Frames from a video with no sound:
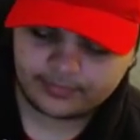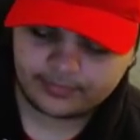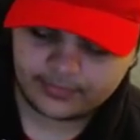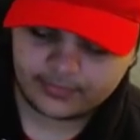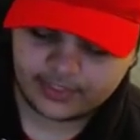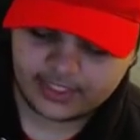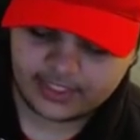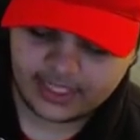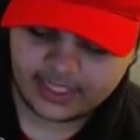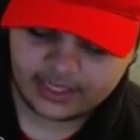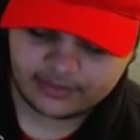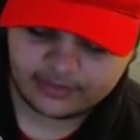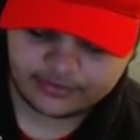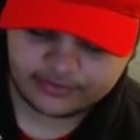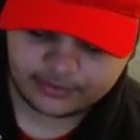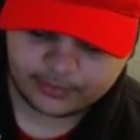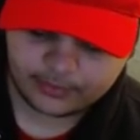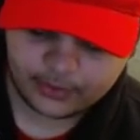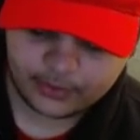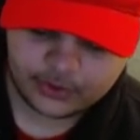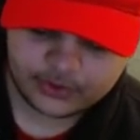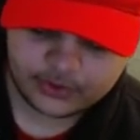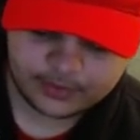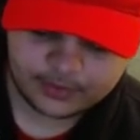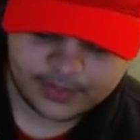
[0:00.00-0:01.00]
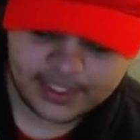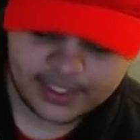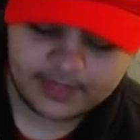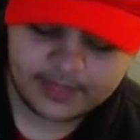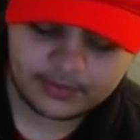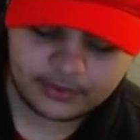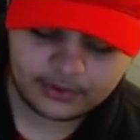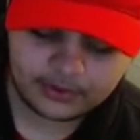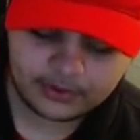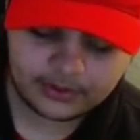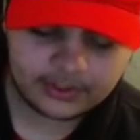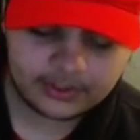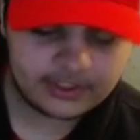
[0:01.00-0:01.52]
Now, for most
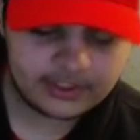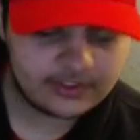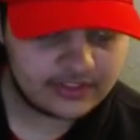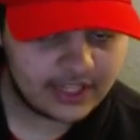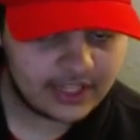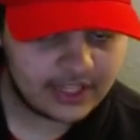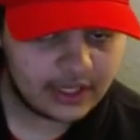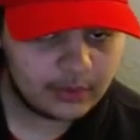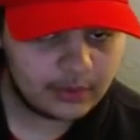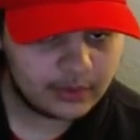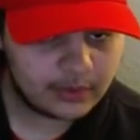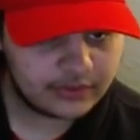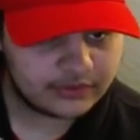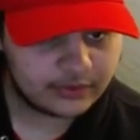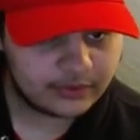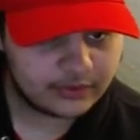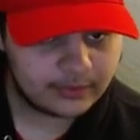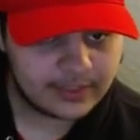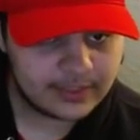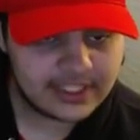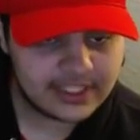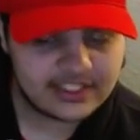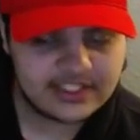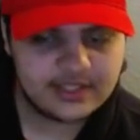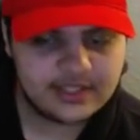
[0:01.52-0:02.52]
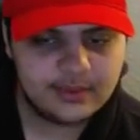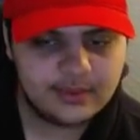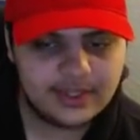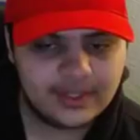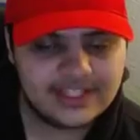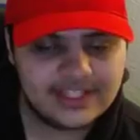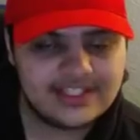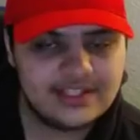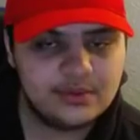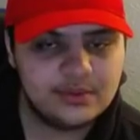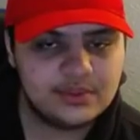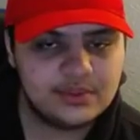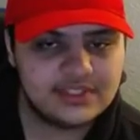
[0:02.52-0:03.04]
people, this is how it was for me.
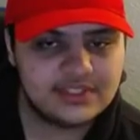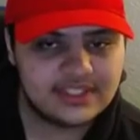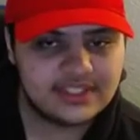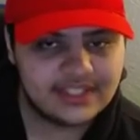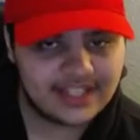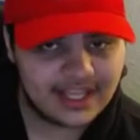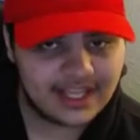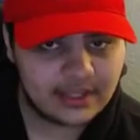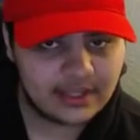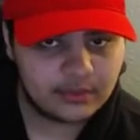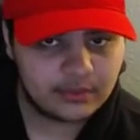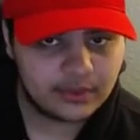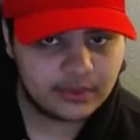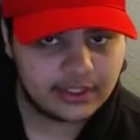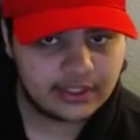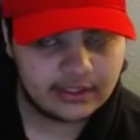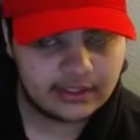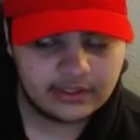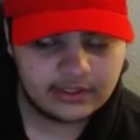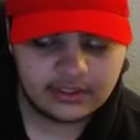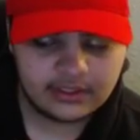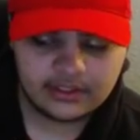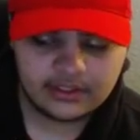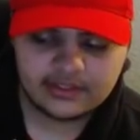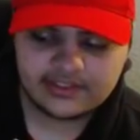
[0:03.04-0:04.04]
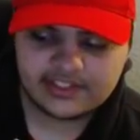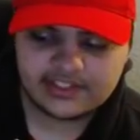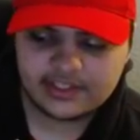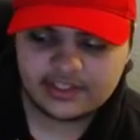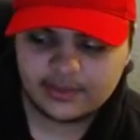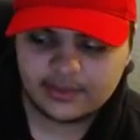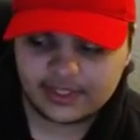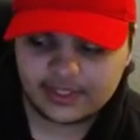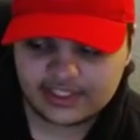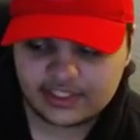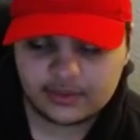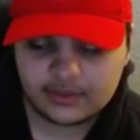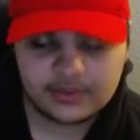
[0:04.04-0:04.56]
TYT was a gateway.
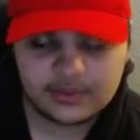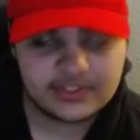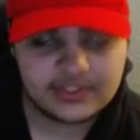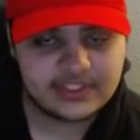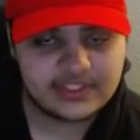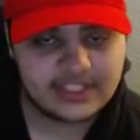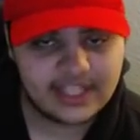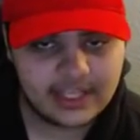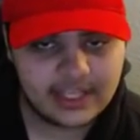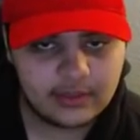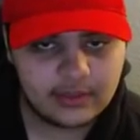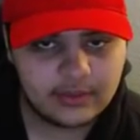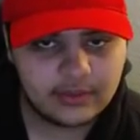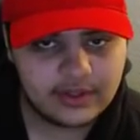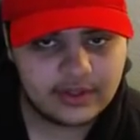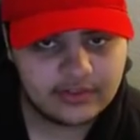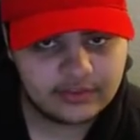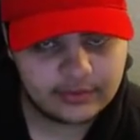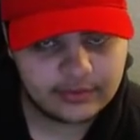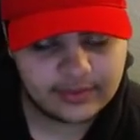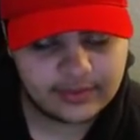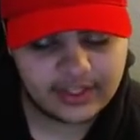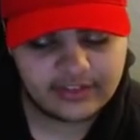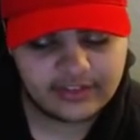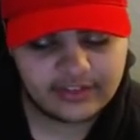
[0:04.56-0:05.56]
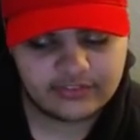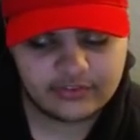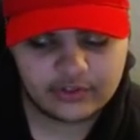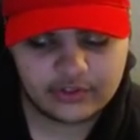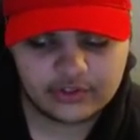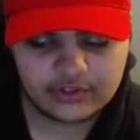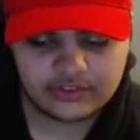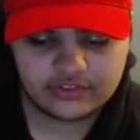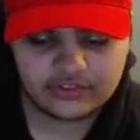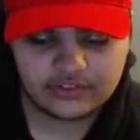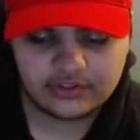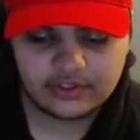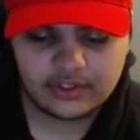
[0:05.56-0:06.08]
TYT was a gateway for me. I
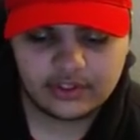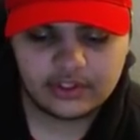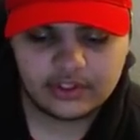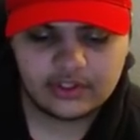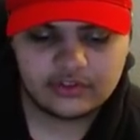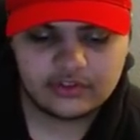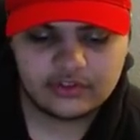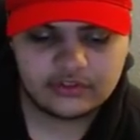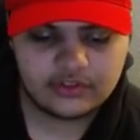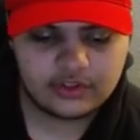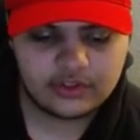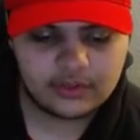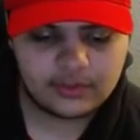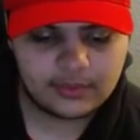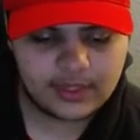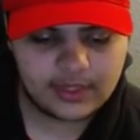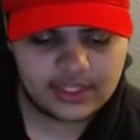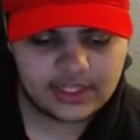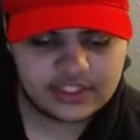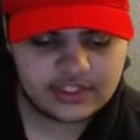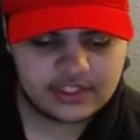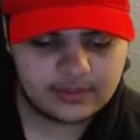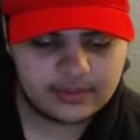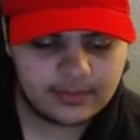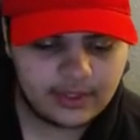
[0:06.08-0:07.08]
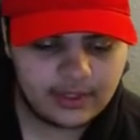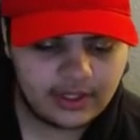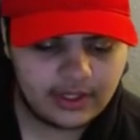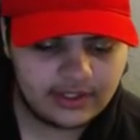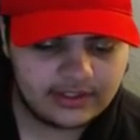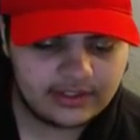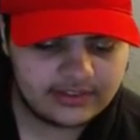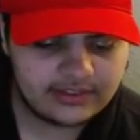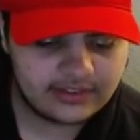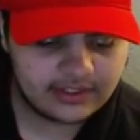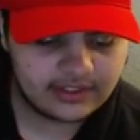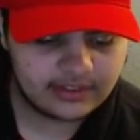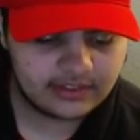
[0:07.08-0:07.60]
first started watching
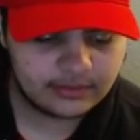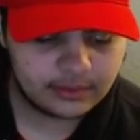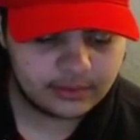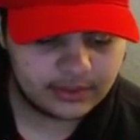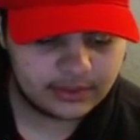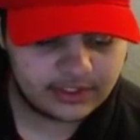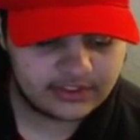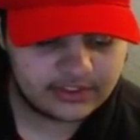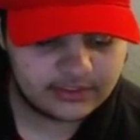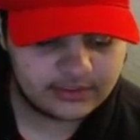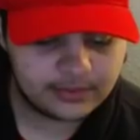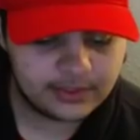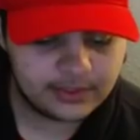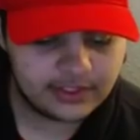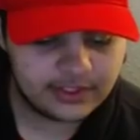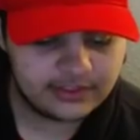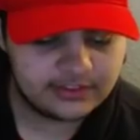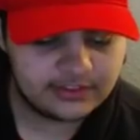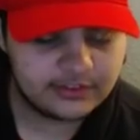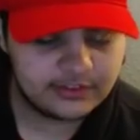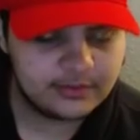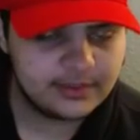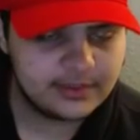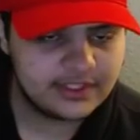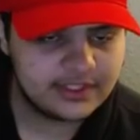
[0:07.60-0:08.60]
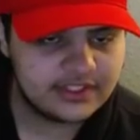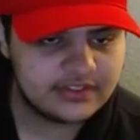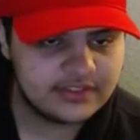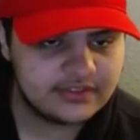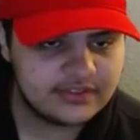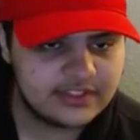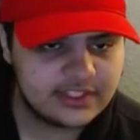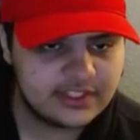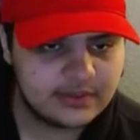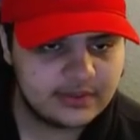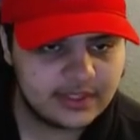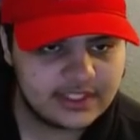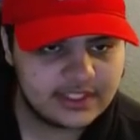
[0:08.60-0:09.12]
politics, progressive politics, because
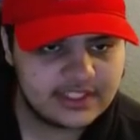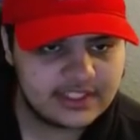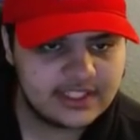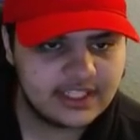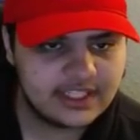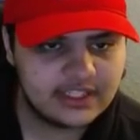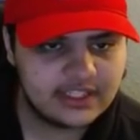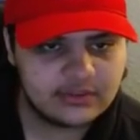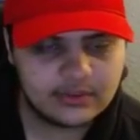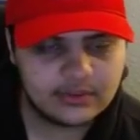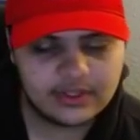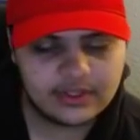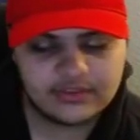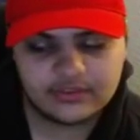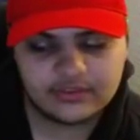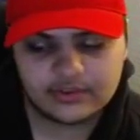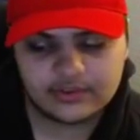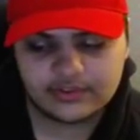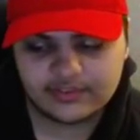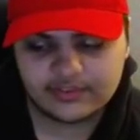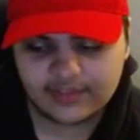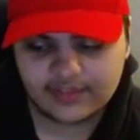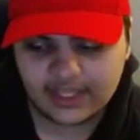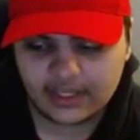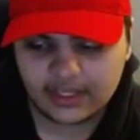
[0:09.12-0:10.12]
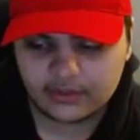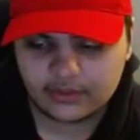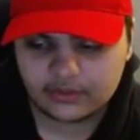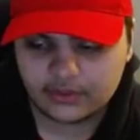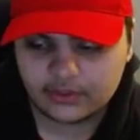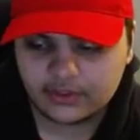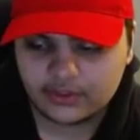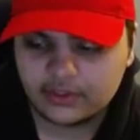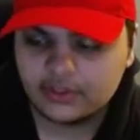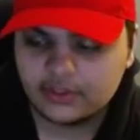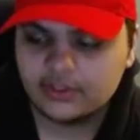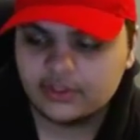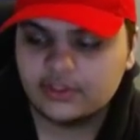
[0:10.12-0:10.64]
of TYT. That's what I first found.
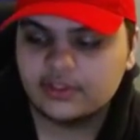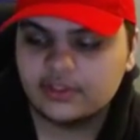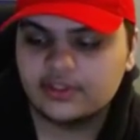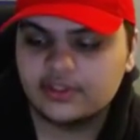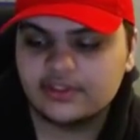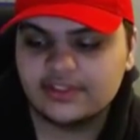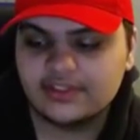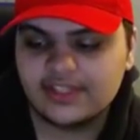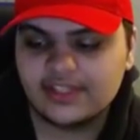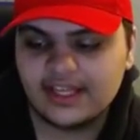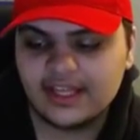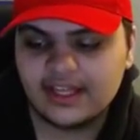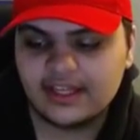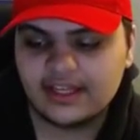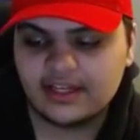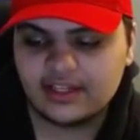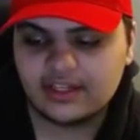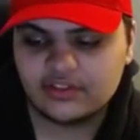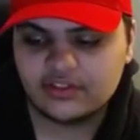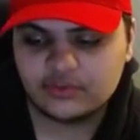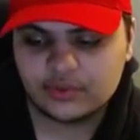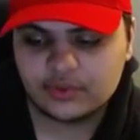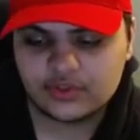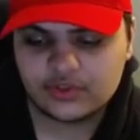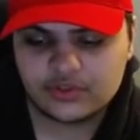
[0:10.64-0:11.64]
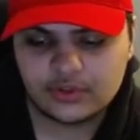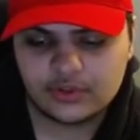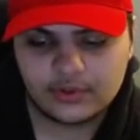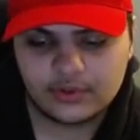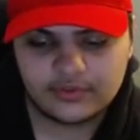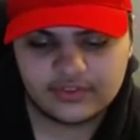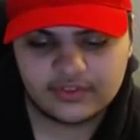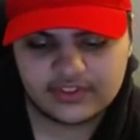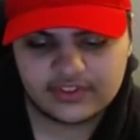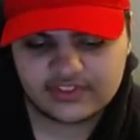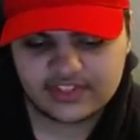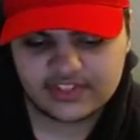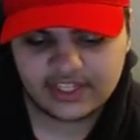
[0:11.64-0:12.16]
Then I switched
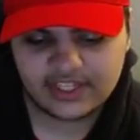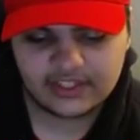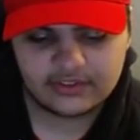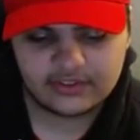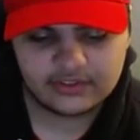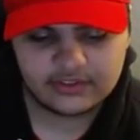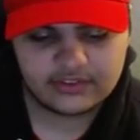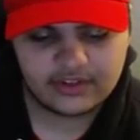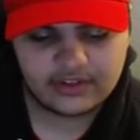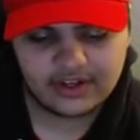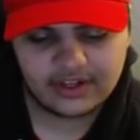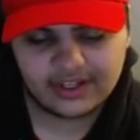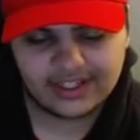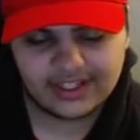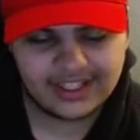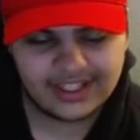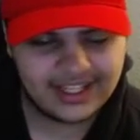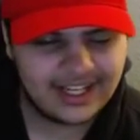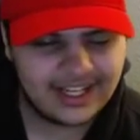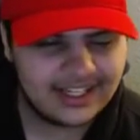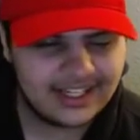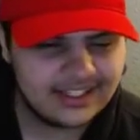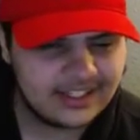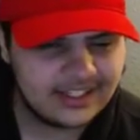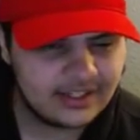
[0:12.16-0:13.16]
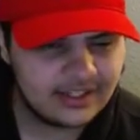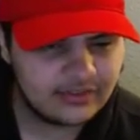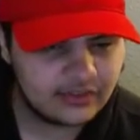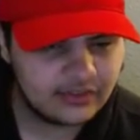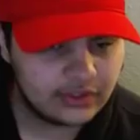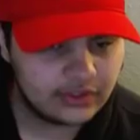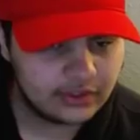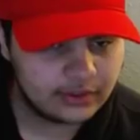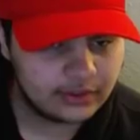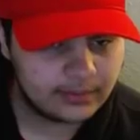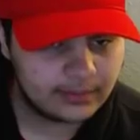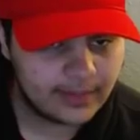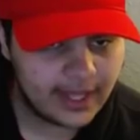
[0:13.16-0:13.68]
over to secular talk, and I kind of never
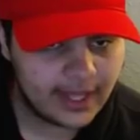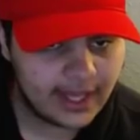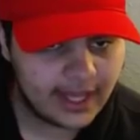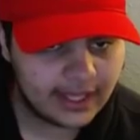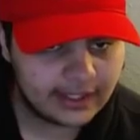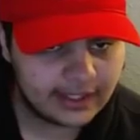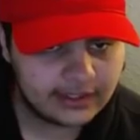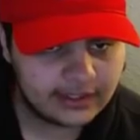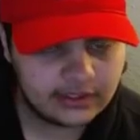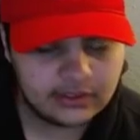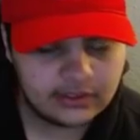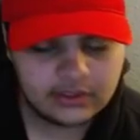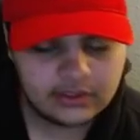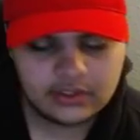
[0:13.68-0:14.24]
looked back.